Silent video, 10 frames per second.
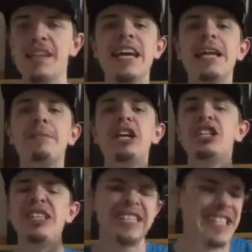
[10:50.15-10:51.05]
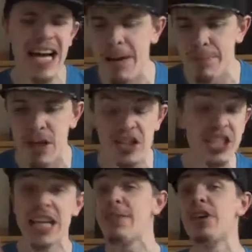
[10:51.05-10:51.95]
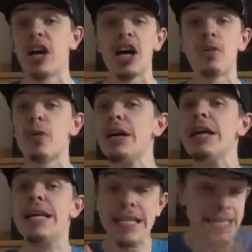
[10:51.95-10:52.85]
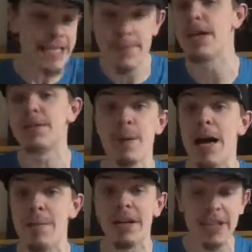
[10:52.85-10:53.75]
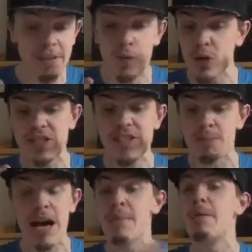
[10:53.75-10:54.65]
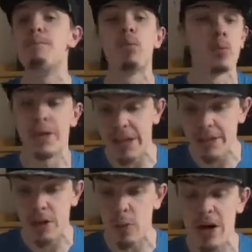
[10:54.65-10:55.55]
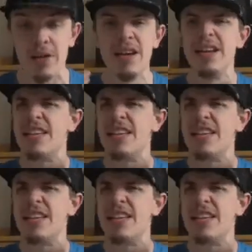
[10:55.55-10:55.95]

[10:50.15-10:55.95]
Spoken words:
The animation is top-notch. Kevin Conroy is the best Batman. He voices Batman brilliantly well.